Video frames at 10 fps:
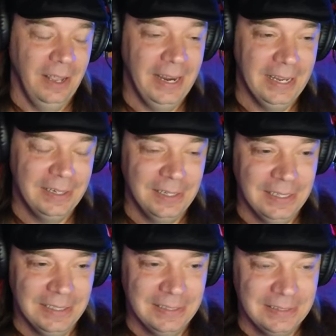And
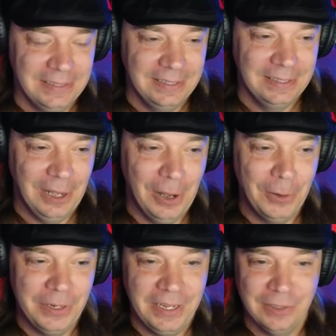
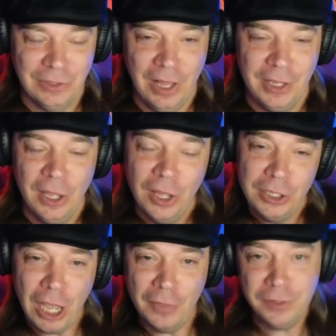Odie is like,
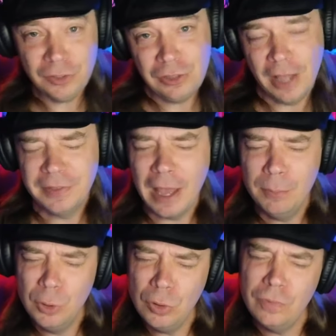yeah, this is like that
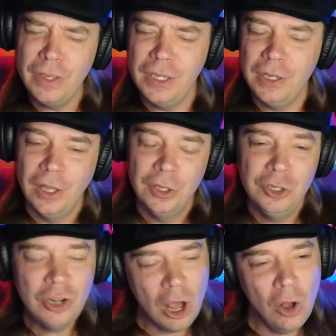movie,
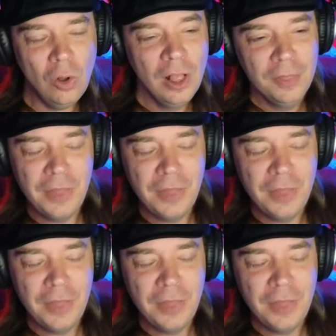you know,